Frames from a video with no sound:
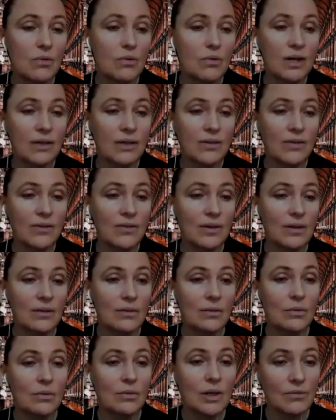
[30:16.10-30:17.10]
or it's
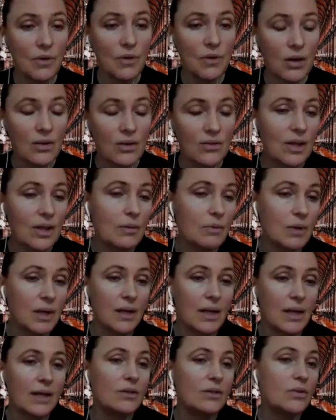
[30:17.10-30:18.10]
too advanced.
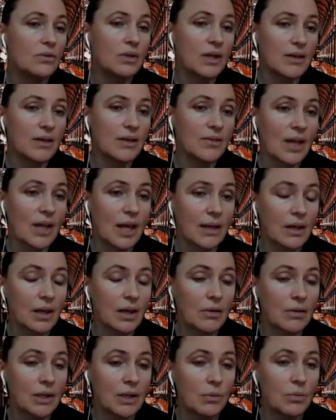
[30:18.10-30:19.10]
I don't
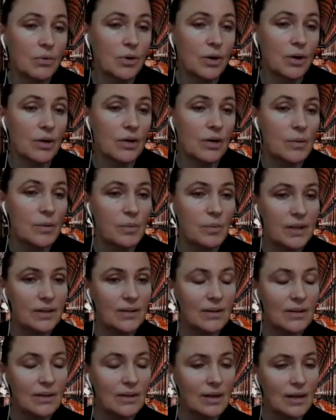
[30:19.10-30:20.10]
understand how they work, but